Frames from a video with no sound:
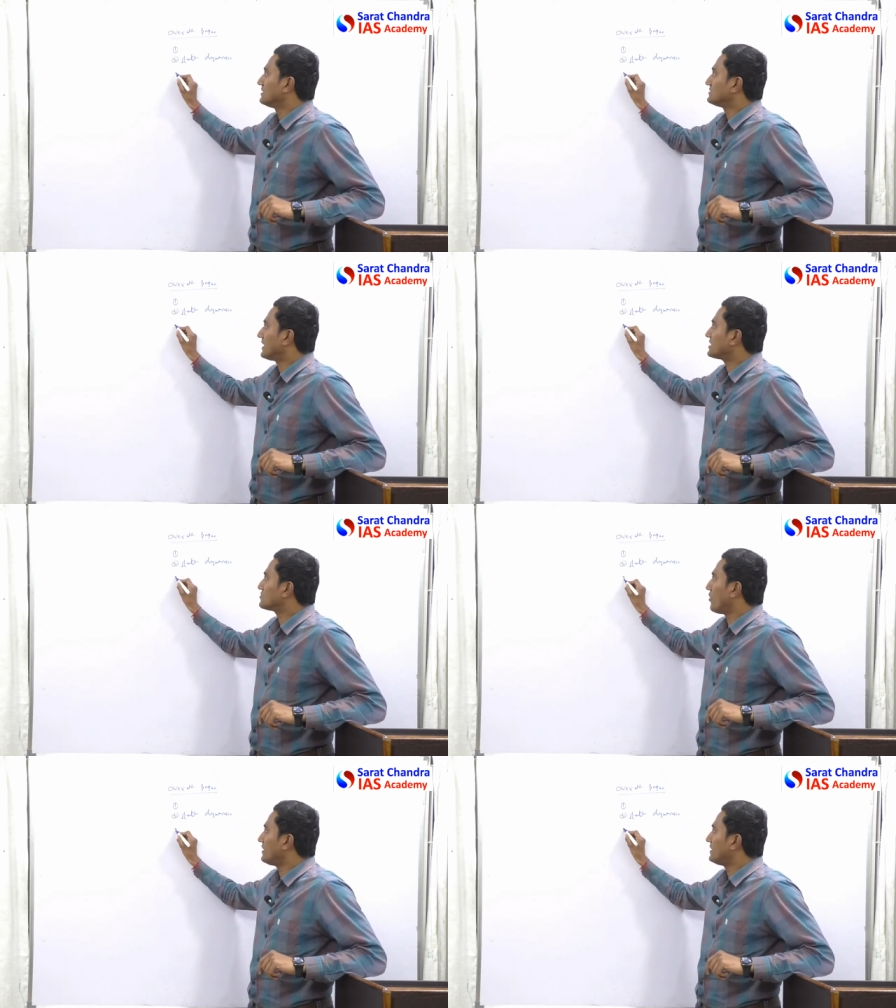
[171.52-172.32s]
The next
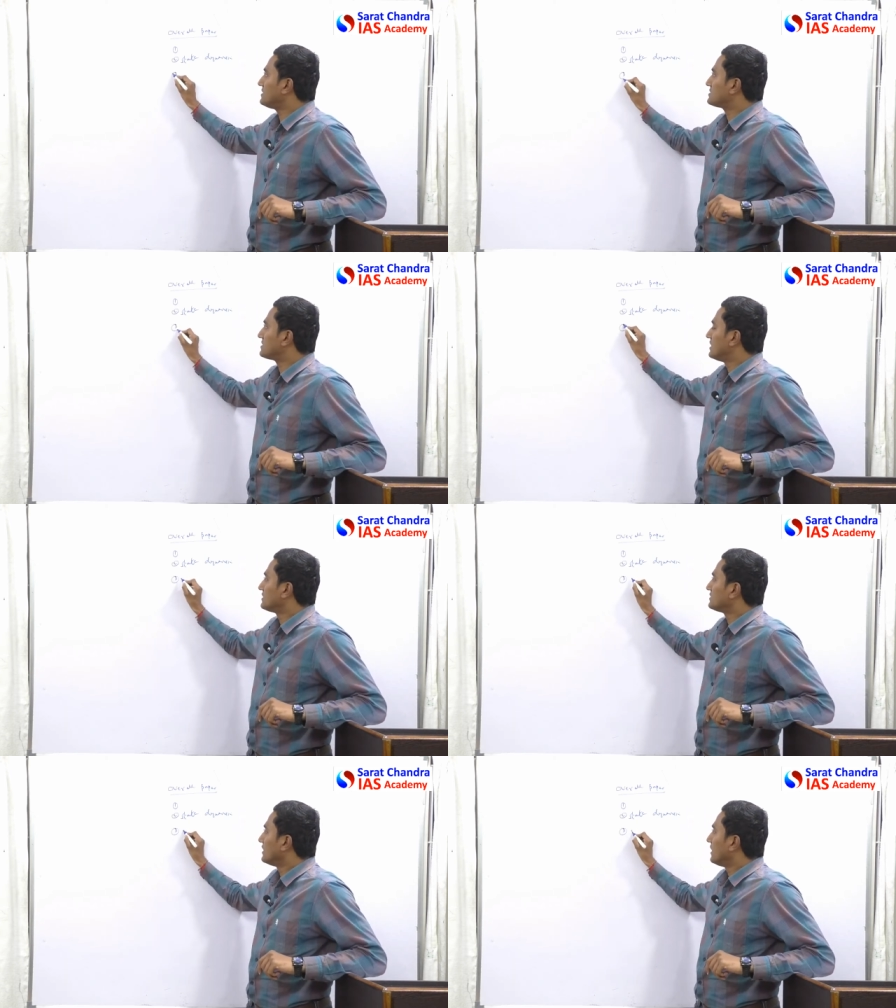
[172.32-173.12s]
point is
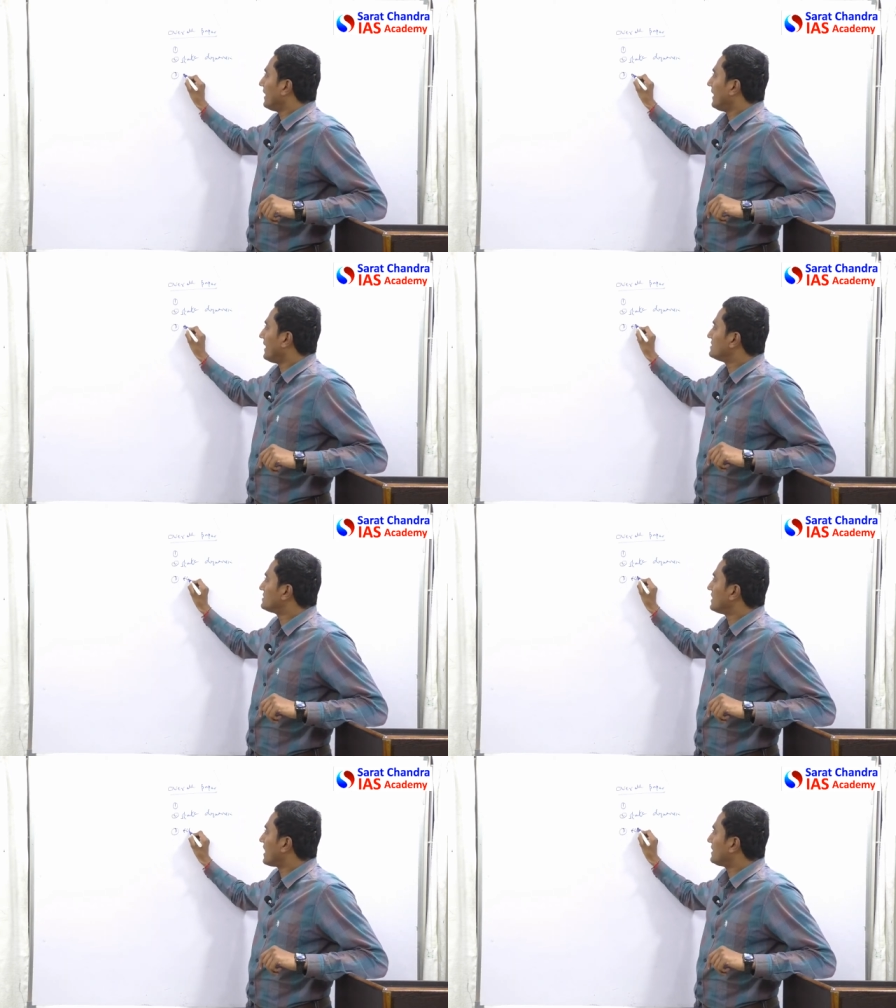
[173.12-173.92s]

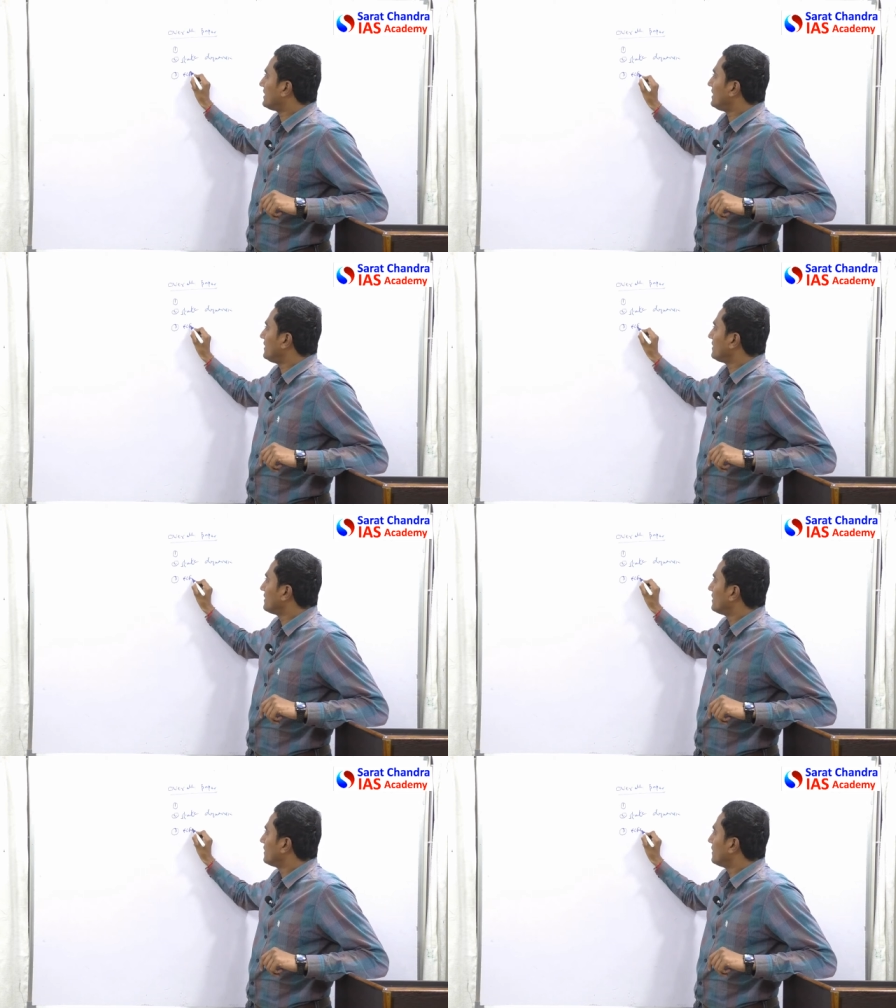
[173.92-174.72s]

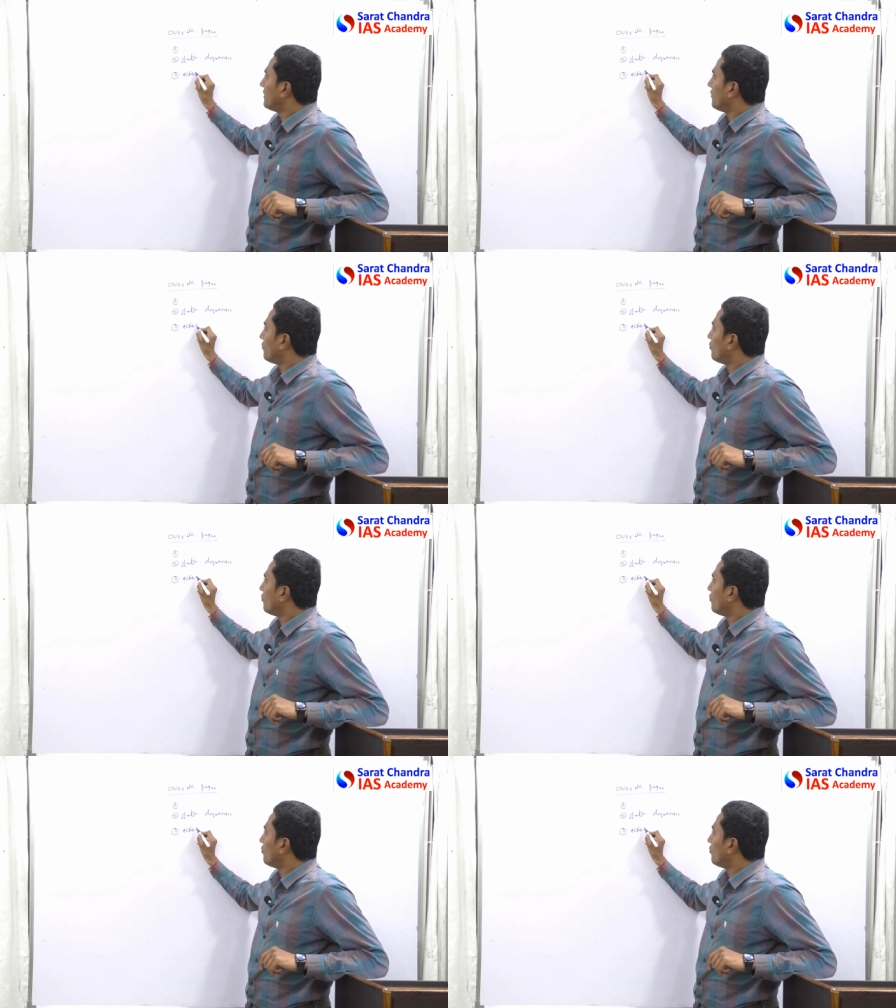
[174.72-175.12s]
NCERT